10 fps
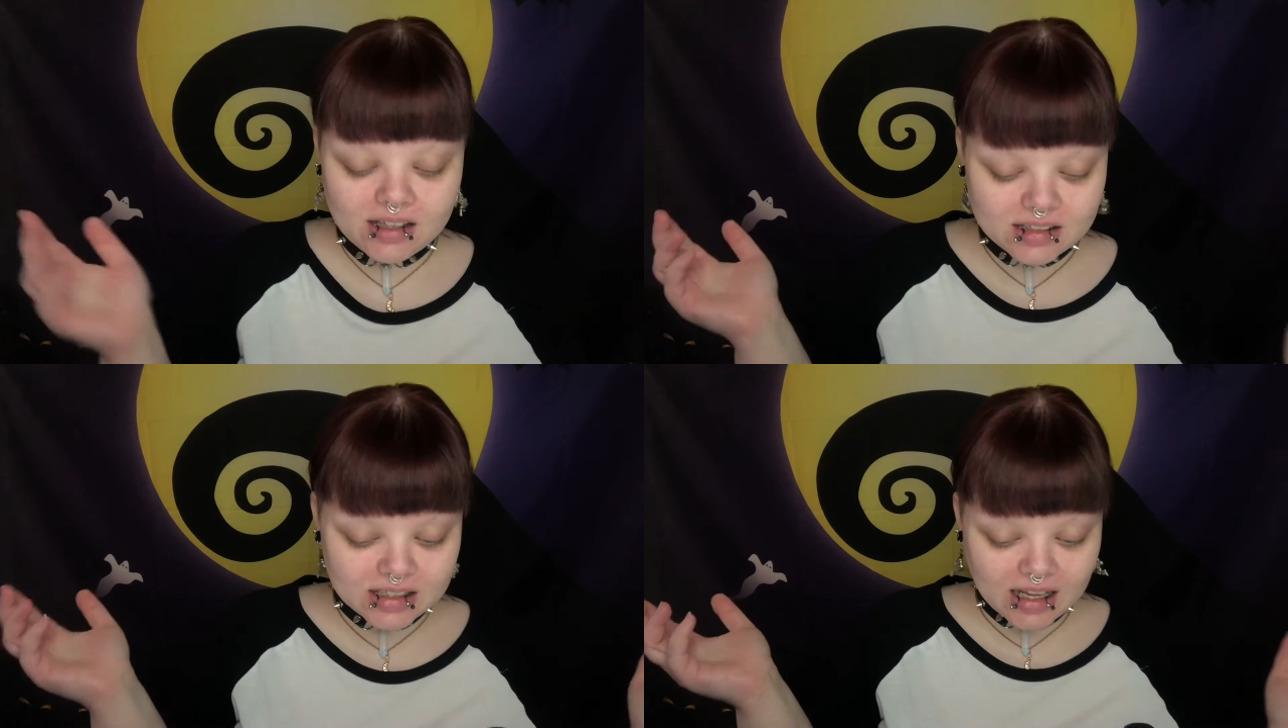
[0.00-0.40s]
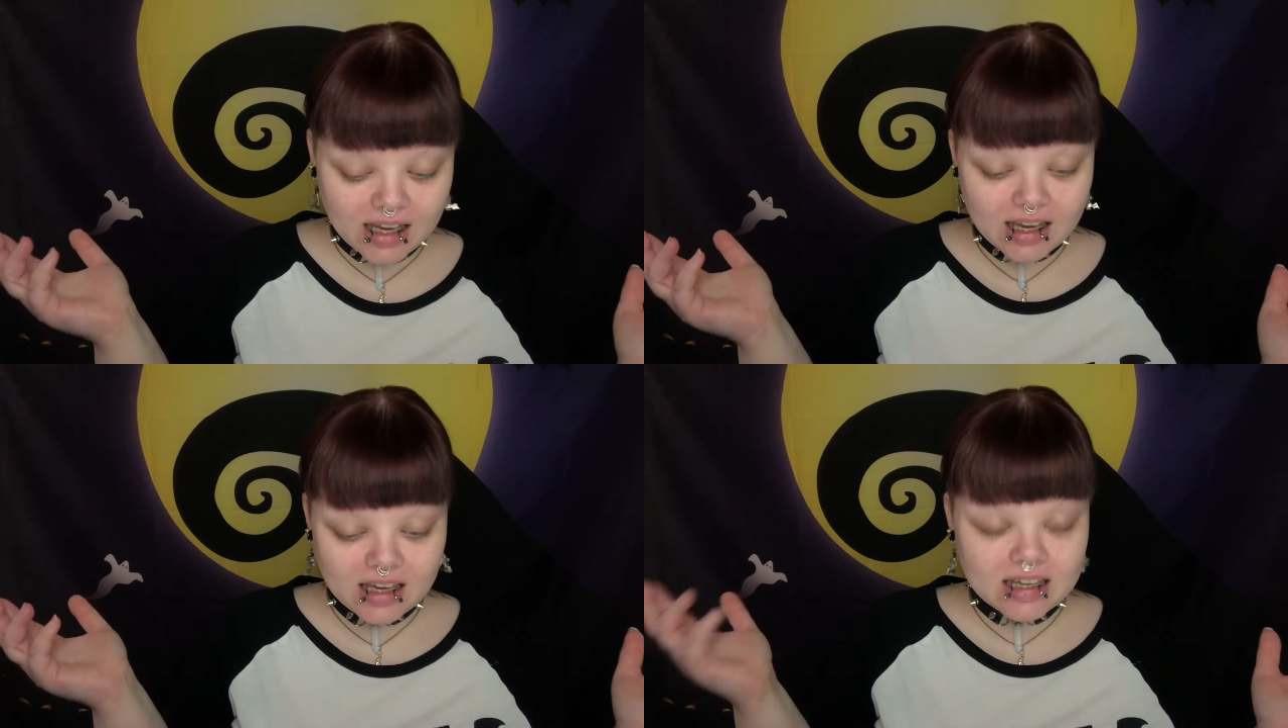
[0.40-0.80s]

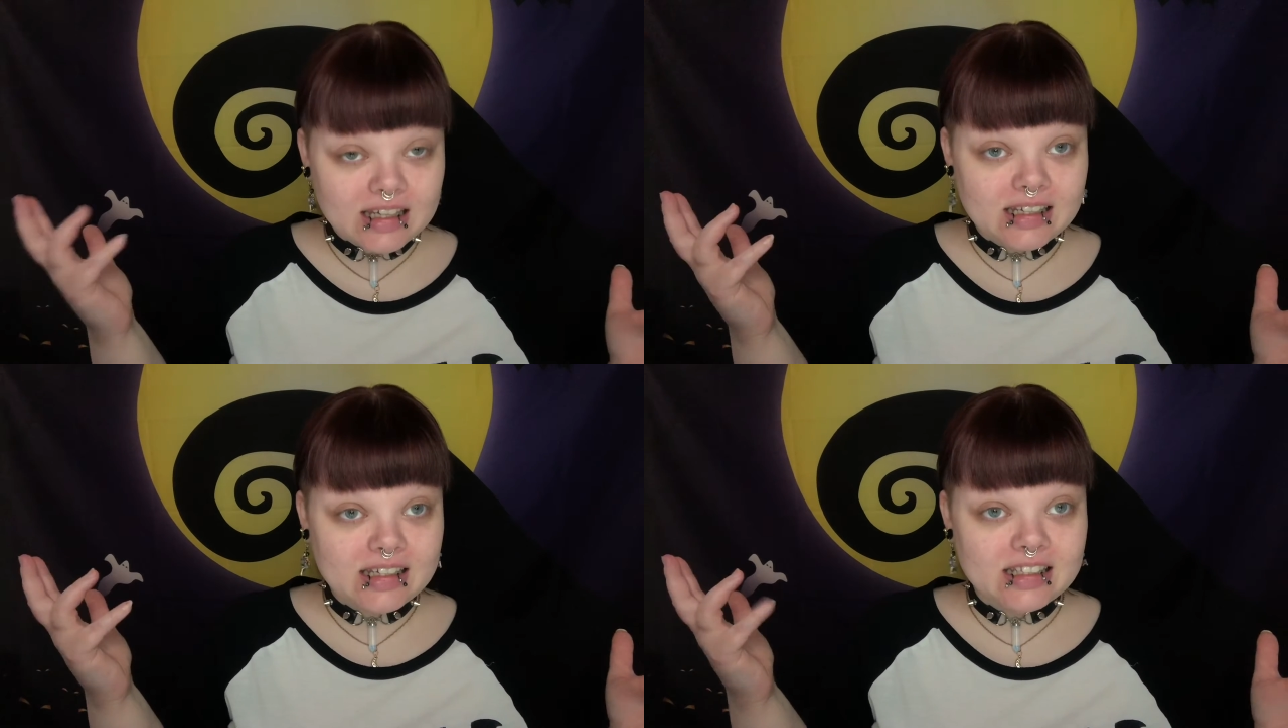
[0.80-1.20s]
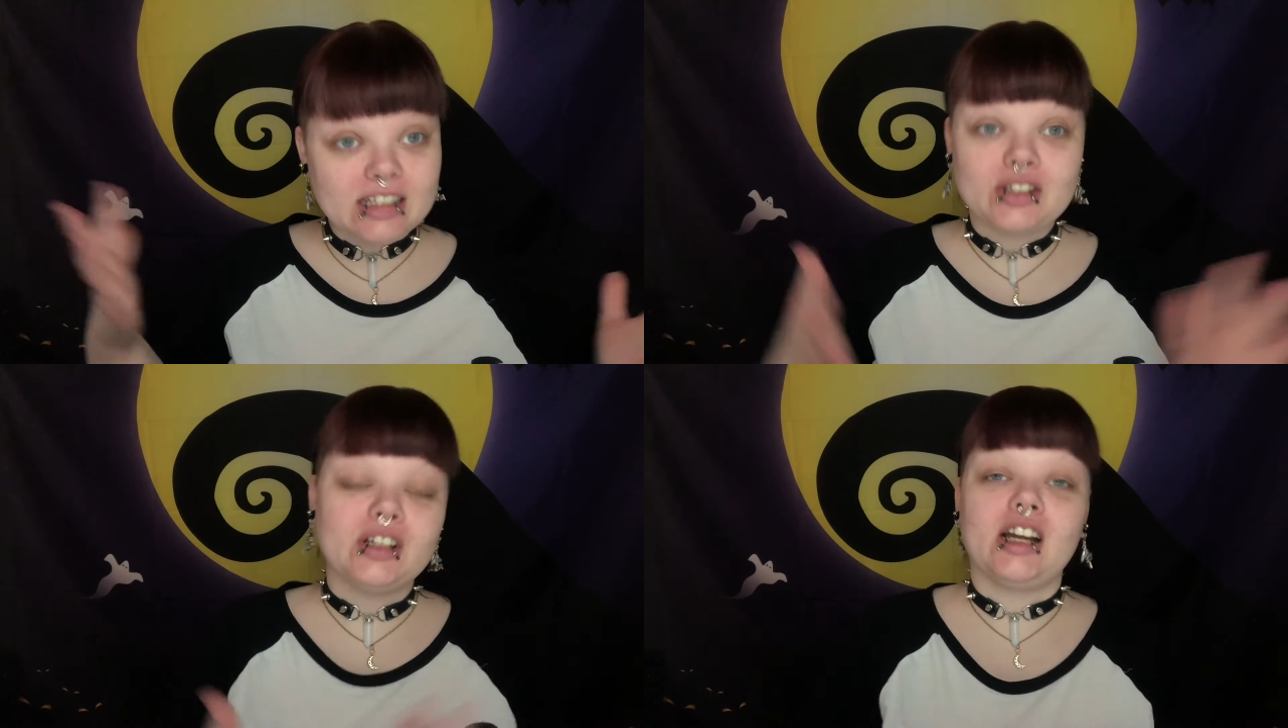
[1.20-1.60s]
Today is
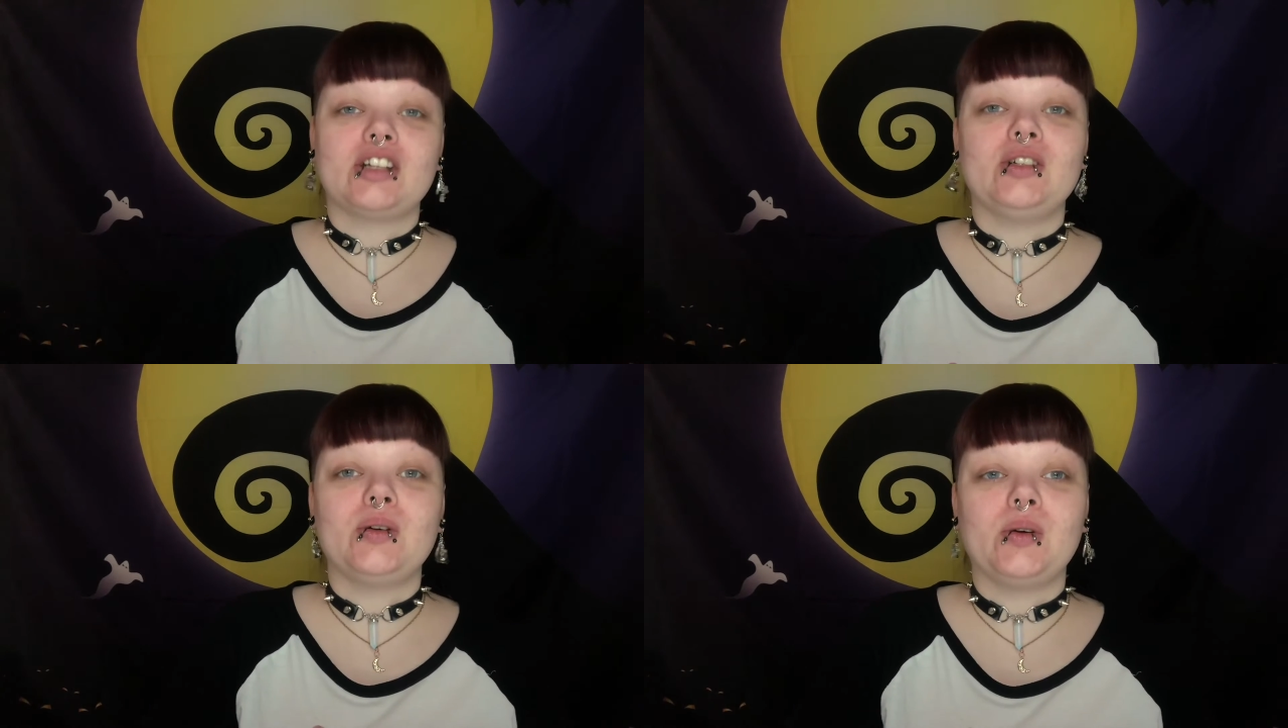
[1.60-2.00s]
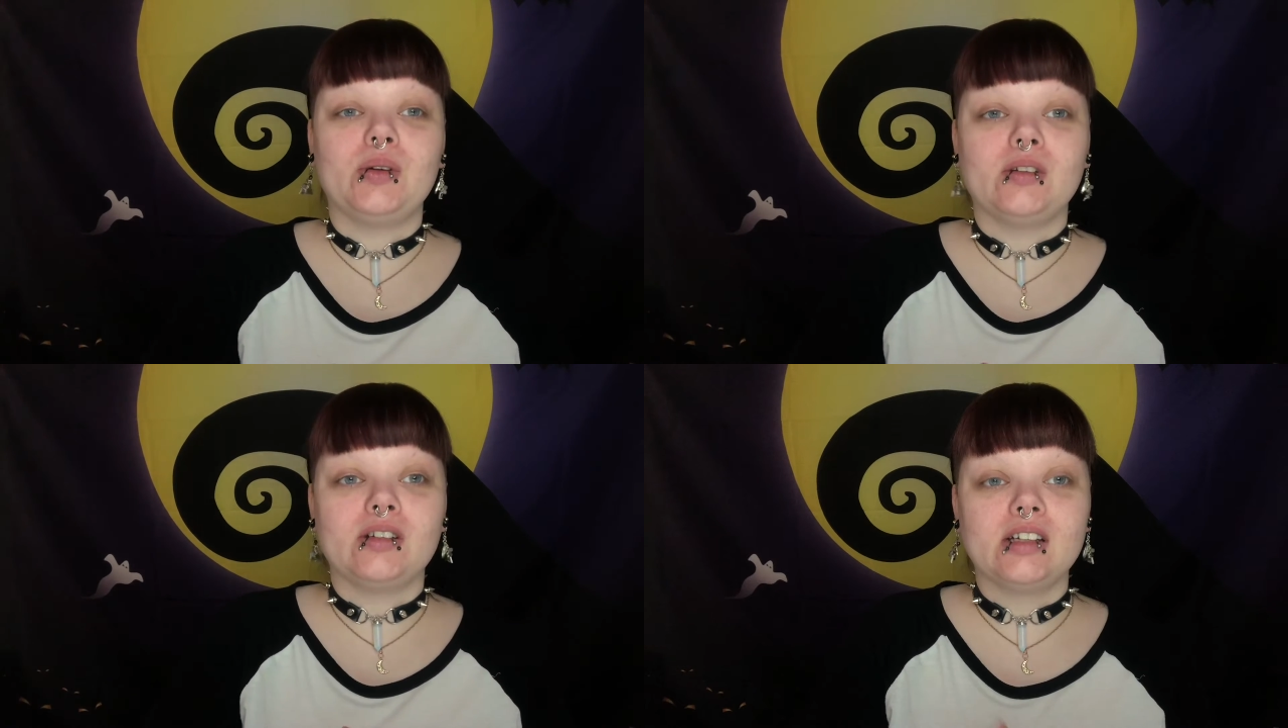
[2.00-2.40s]

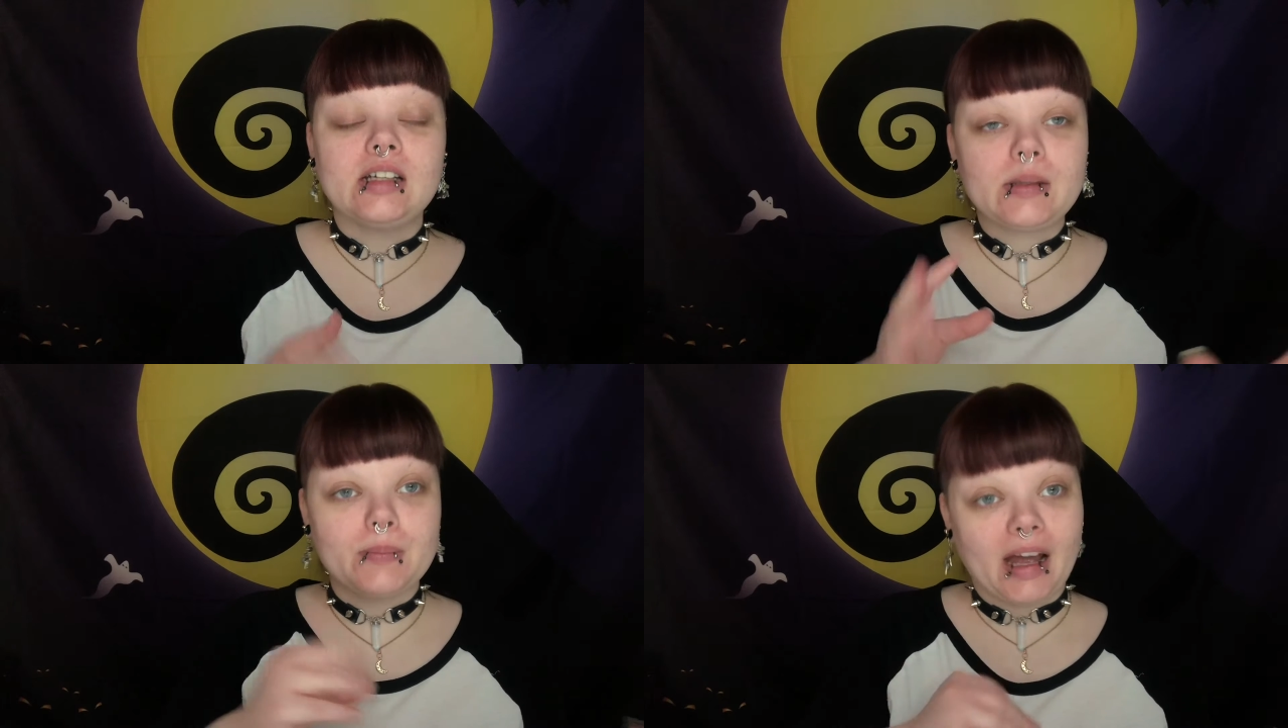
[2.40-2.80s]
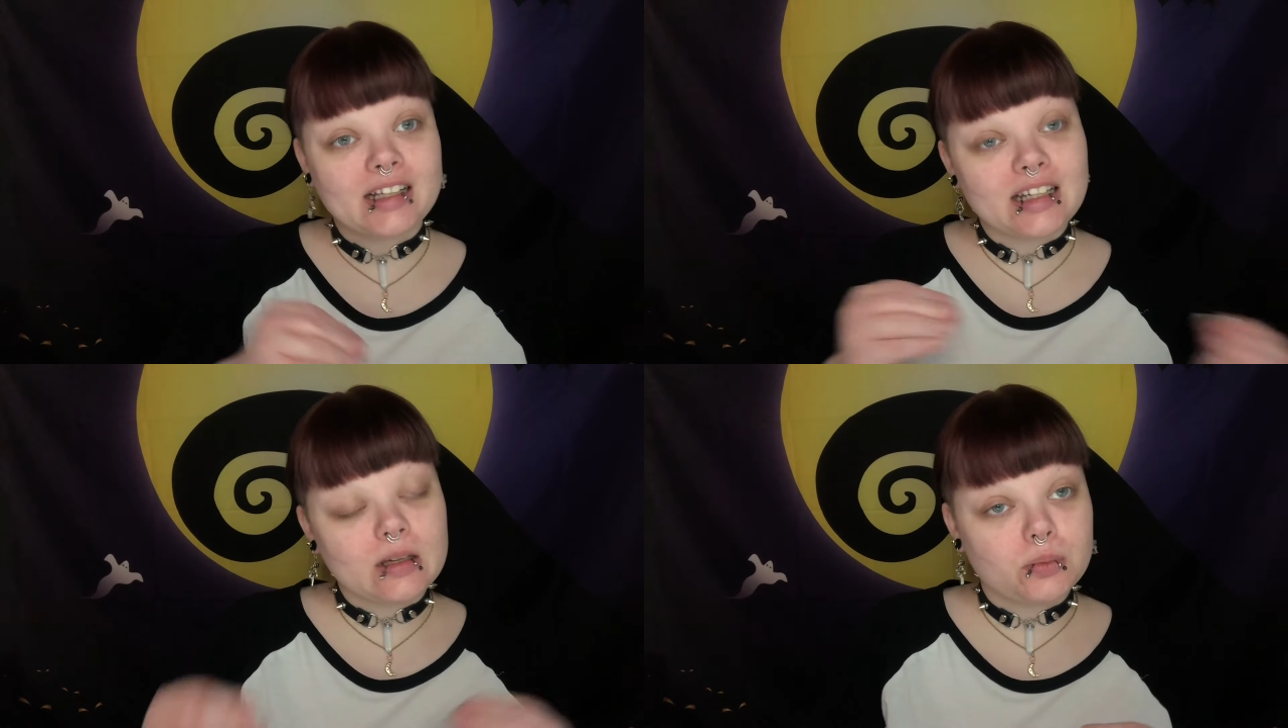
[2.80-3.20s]
International Bat
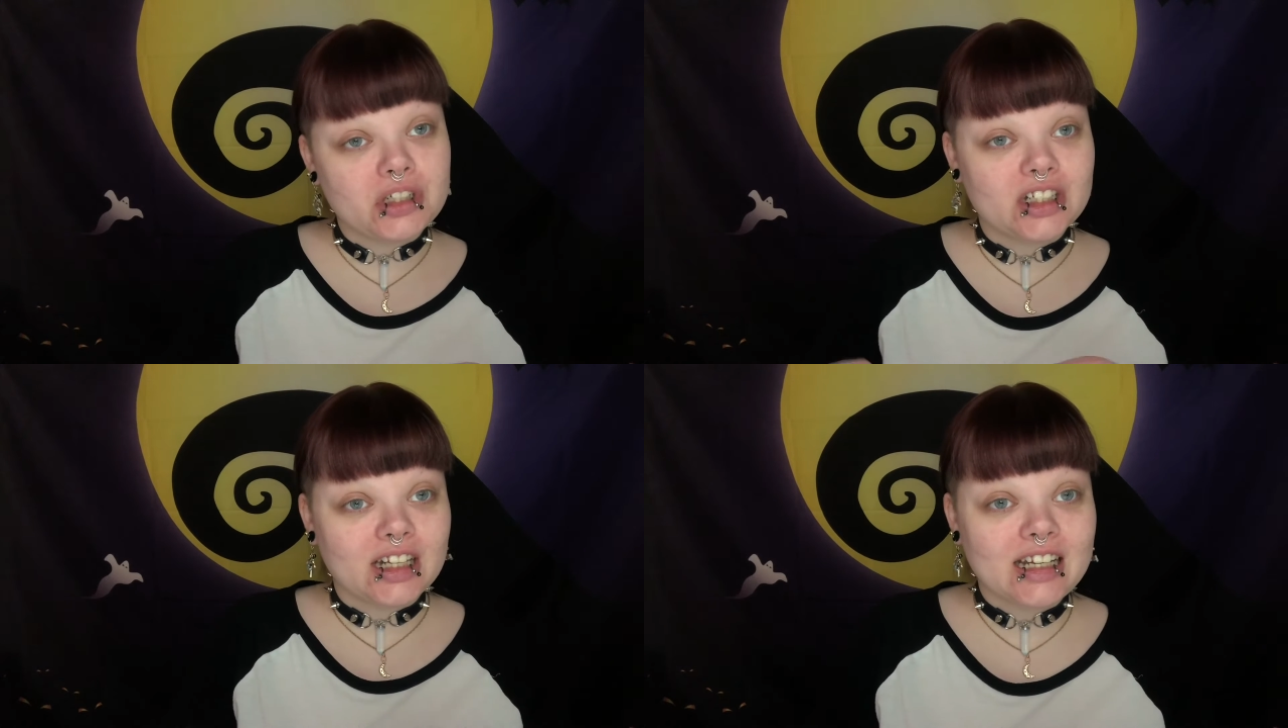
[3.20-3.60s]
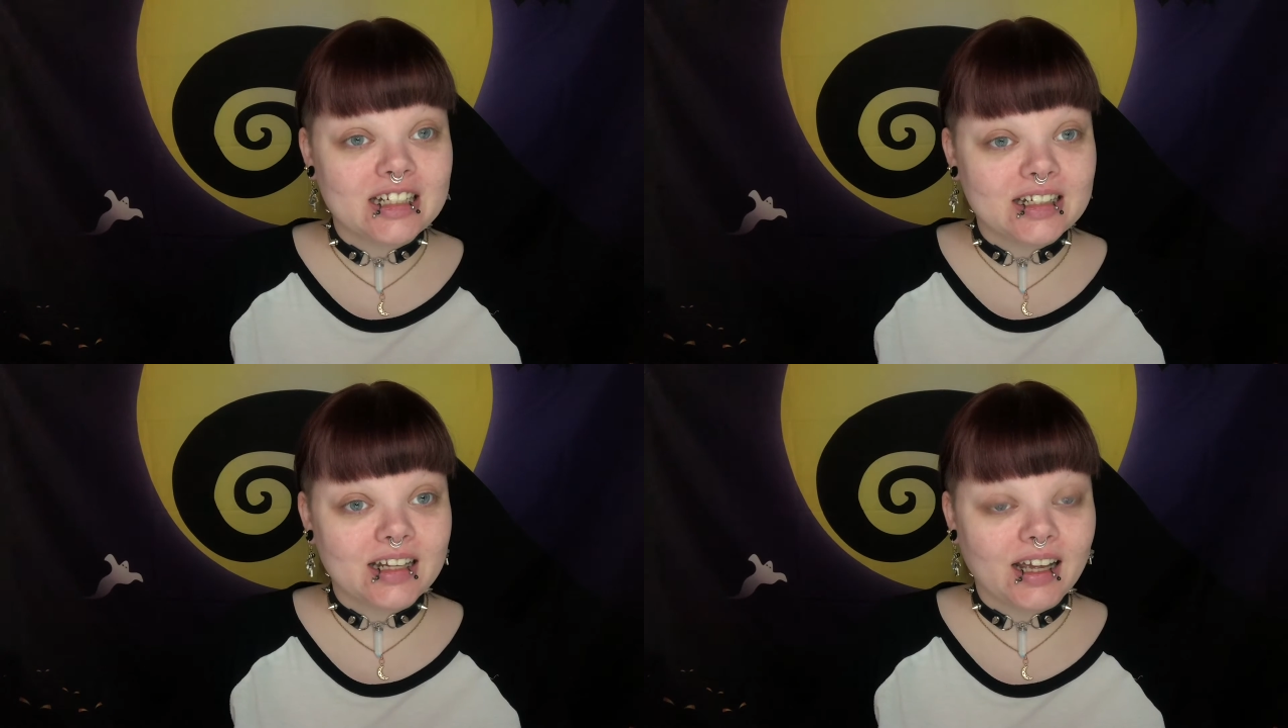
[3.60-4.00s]

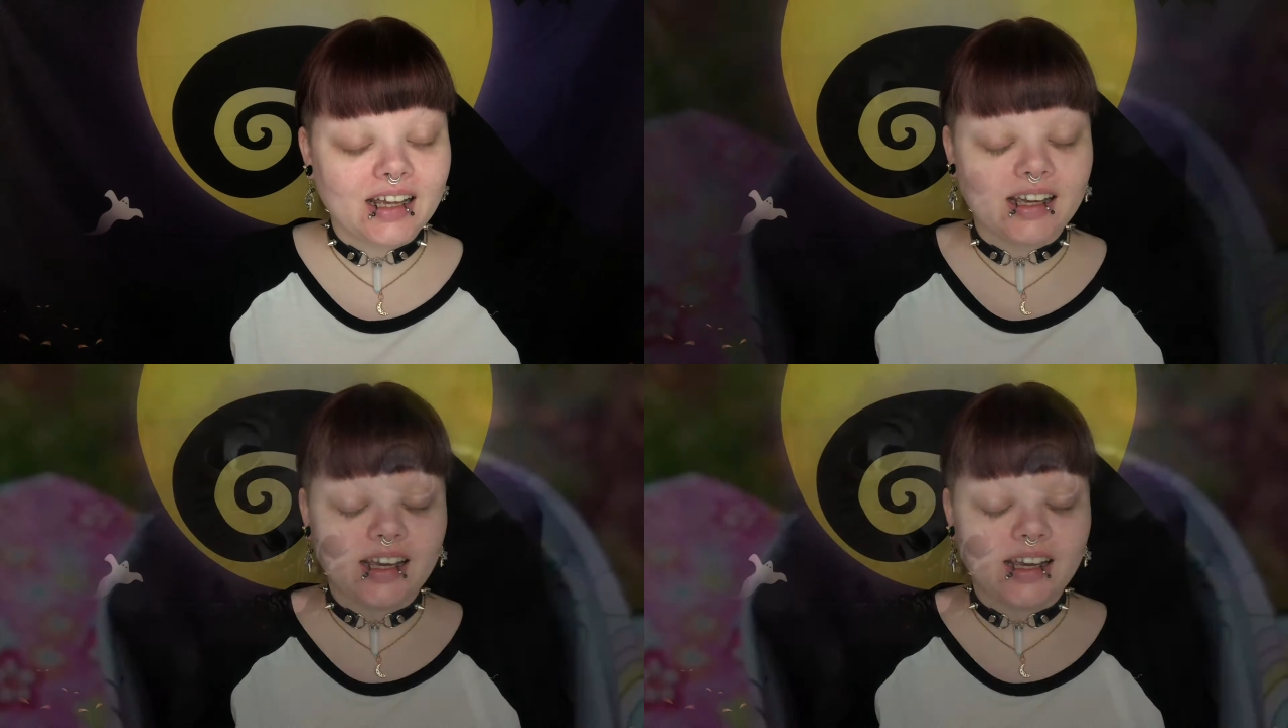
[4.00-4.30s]
Appreciation Day.